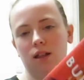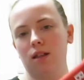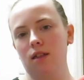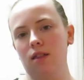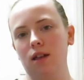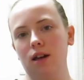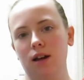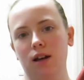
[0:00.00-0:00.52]

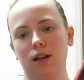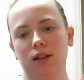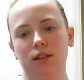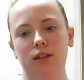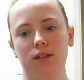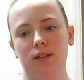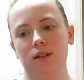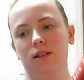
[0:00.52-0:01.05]

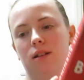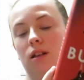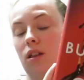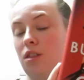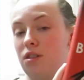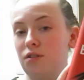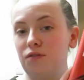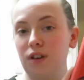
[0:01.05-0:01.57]
that
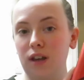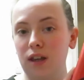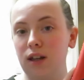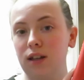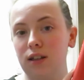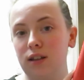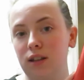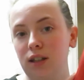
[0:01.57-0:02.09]
the vicar
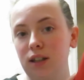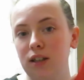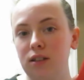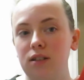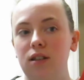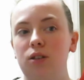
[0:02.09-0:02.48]
in this